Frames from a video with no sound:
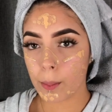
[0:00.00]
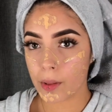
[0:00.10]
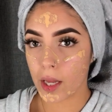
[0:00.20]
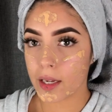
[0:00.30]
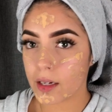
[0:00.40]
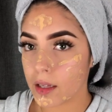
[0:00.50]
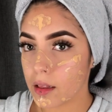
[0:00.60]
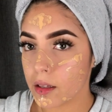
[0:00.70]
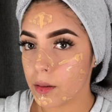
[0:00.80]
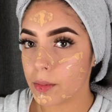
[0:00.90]
applied a
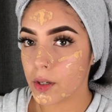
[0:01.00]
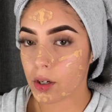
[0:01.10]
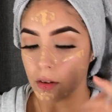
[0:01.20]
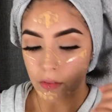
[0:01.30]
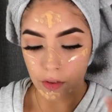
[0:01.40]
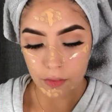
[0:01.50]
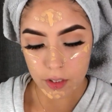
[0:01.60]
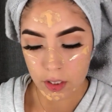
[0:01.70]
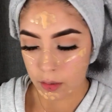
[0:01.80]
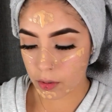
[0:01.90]
little bit of the
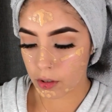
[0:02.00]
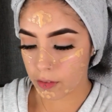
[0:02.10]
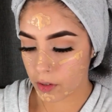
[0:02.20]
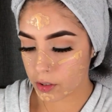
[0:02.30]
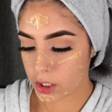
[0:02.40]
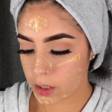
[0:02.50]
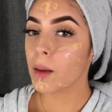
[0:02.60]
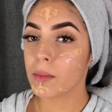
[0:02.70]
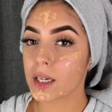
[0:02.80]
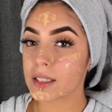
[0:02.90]
Fenty Beauty foundation
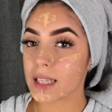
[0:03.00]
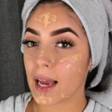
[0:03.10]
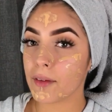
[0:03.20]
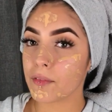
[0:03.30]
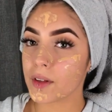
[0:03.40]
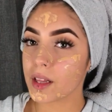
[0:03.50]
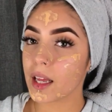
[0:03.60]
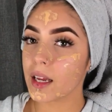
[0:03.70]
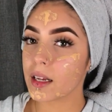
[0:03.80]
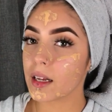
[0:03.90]
because I feel
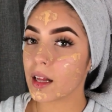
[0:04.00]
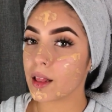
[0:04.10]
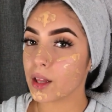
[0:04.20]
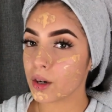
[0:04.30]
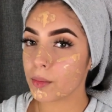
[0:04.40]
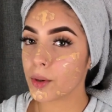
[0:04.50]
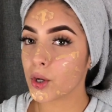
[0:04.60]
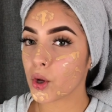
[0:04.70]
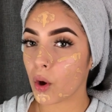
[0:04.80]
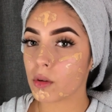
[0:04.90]
like a little
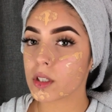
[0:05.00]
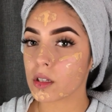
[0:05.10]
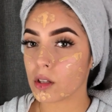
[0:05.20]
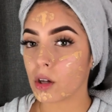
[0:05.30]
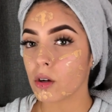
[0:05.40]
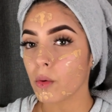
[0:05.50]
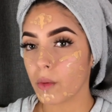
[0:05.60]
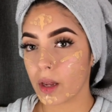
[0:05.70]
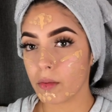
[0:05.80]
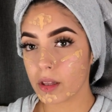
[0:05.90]
bit goes a long
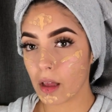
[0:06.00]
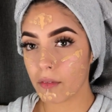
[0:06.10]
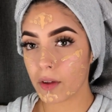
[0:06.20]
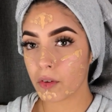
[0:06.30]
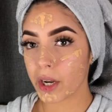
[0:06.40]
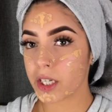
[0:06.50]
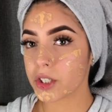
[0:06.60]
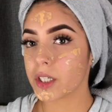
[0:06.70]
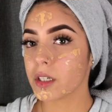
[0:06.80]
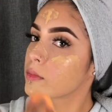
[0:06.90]
way with that
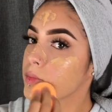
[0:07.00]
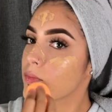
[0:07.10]
foundation.